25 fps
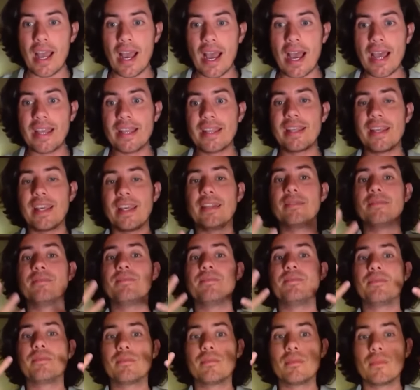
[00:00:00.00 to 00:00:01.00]
I
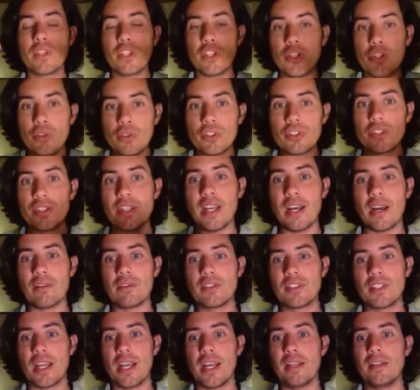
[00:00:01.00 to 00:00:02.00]
can use the
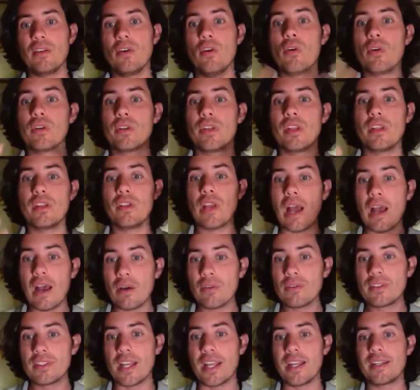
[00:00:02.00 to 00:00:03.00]
outside or the
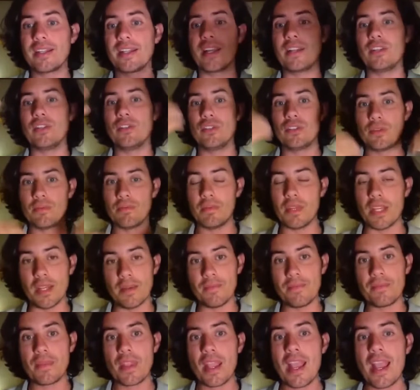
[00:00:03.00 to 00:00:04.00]
outside can use
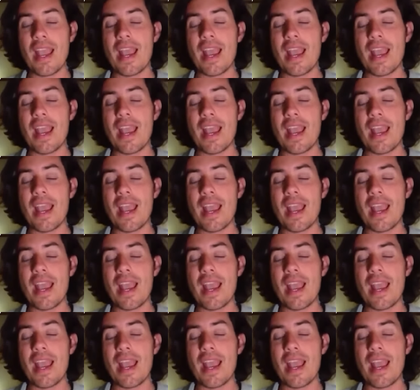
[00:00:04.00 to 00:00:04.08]
me.